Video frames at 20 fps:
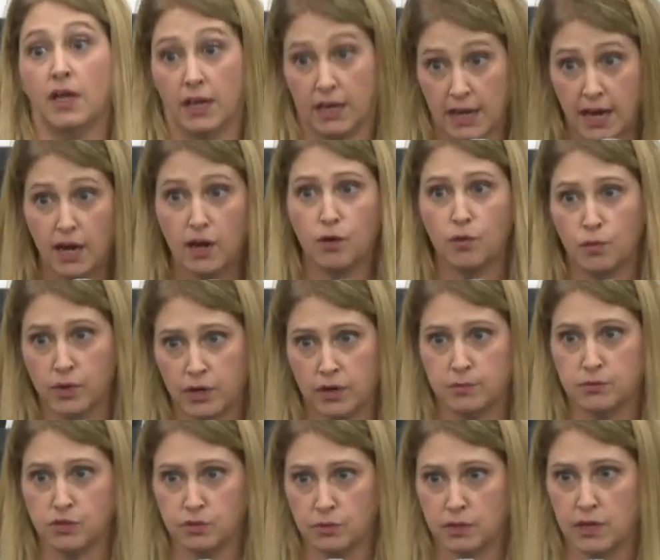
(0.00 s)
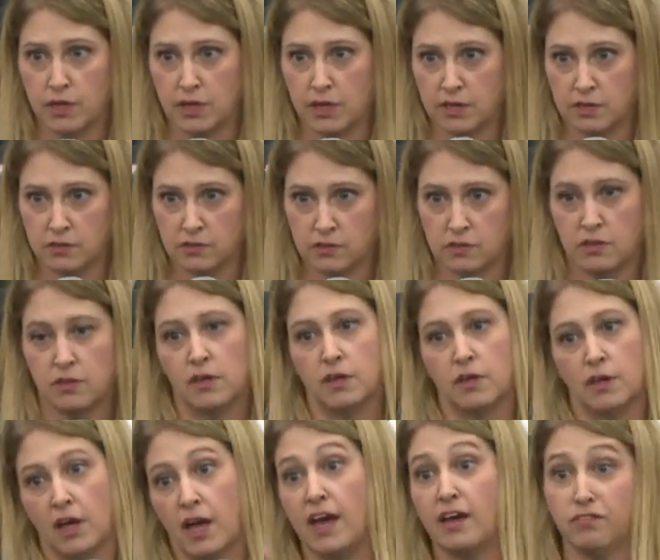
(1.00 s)
Now what I'm doing is
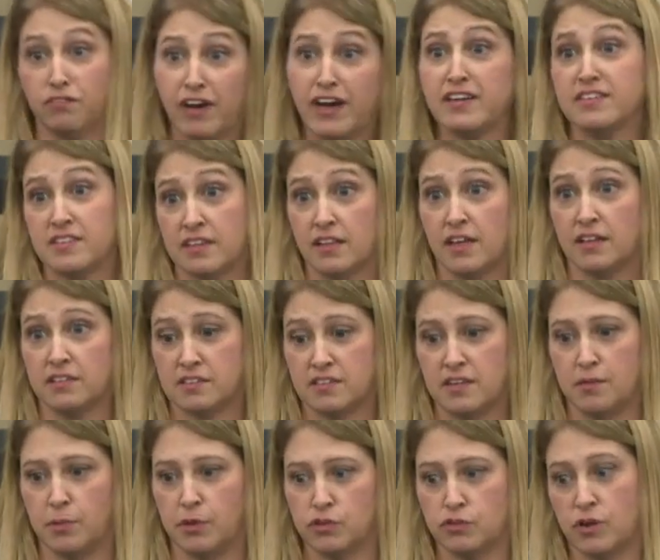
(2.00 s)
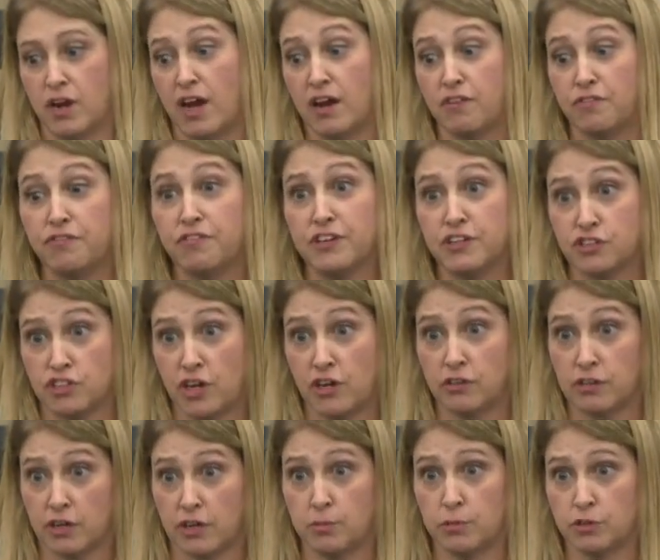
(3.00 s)
advising that team on sort of how to finish
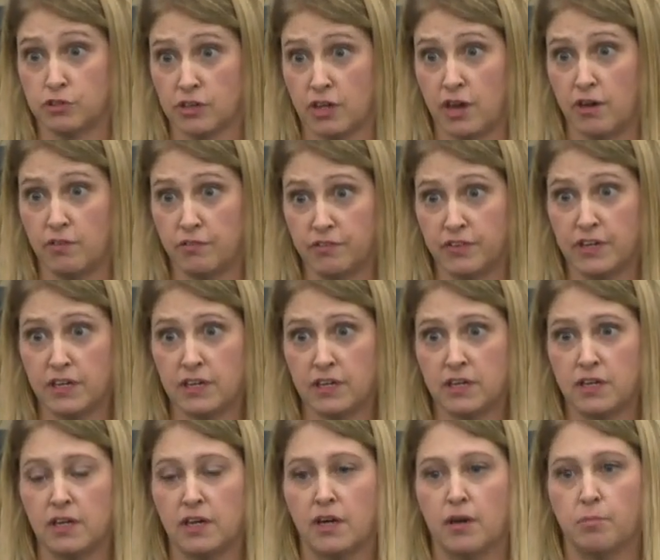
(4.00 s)
out the commercial outfitting,